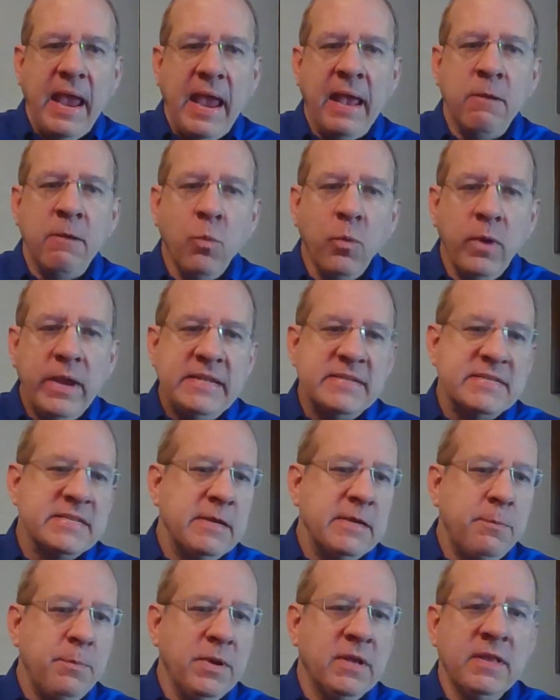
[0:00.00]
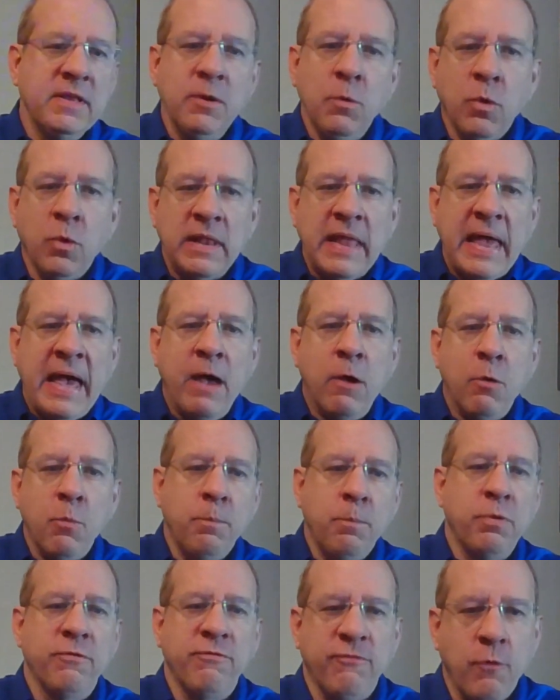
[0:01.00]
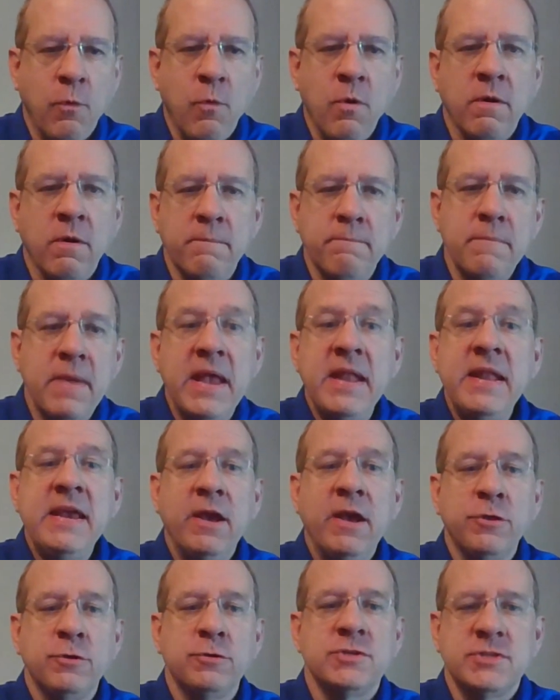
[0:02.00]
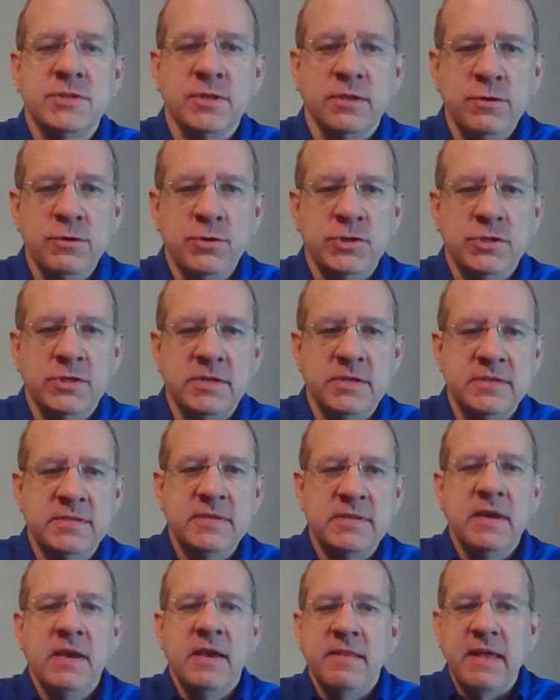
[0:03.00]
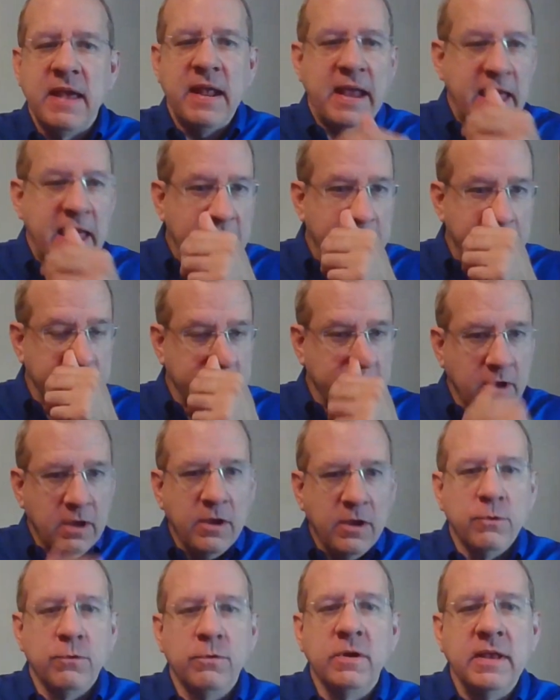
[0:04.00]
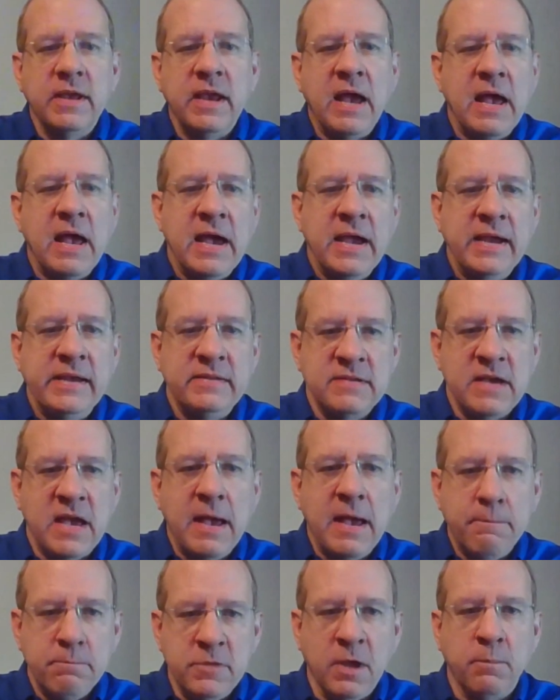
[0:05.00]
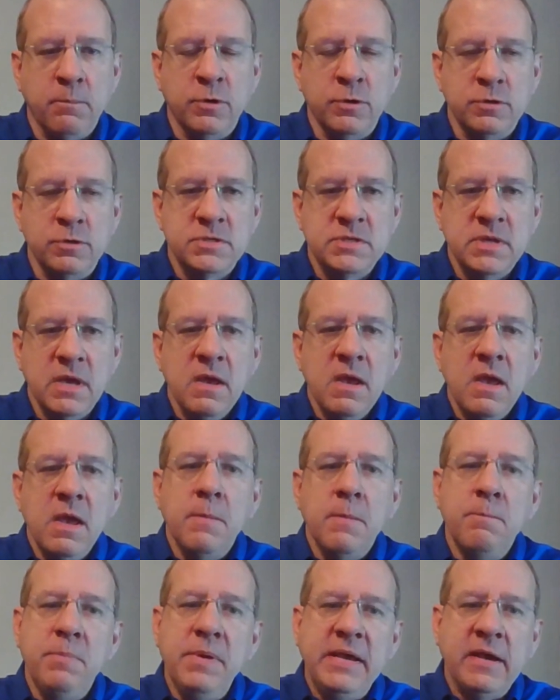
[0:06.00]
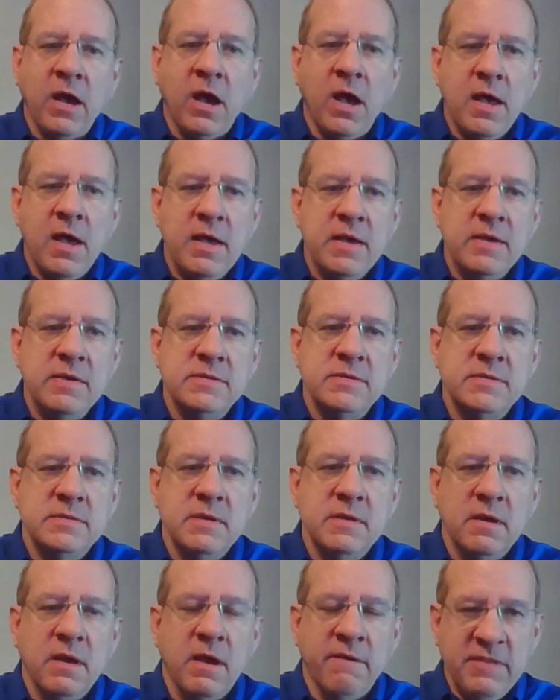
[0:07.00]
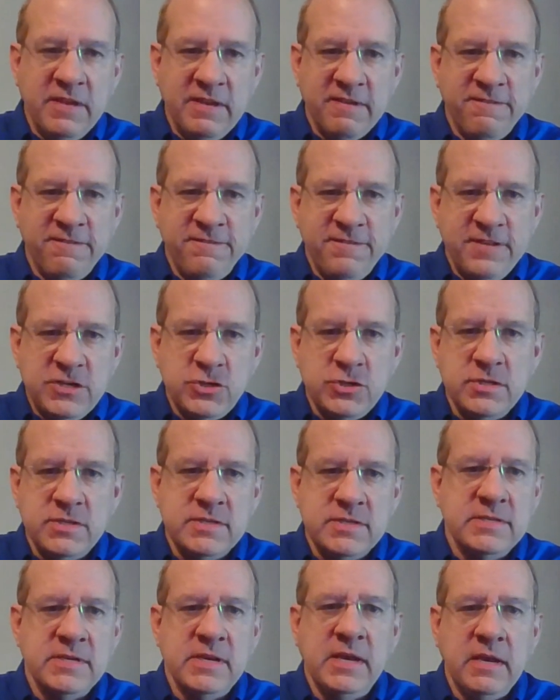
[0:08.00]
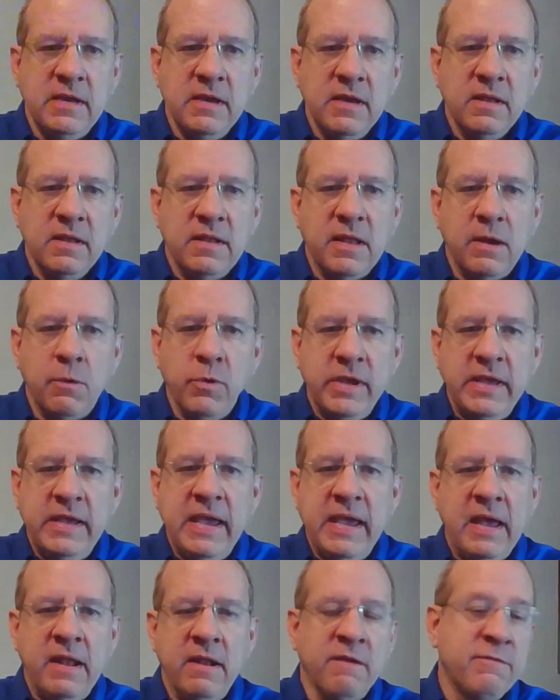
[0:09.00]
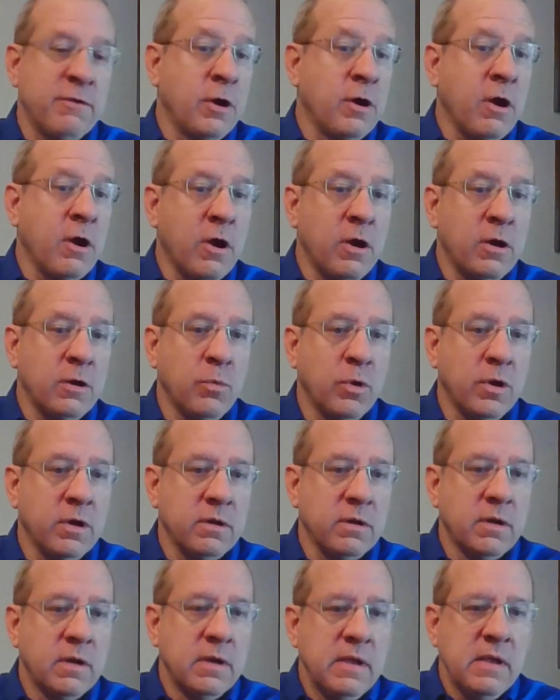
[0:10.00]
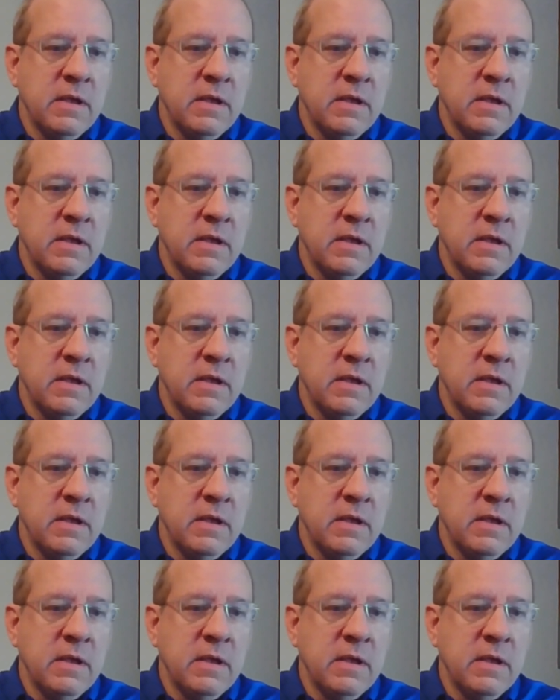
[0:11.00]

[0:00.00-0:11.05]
And we typically will outperform many other solutions that have really high top numbers because of the efficiency that we get of our hardware.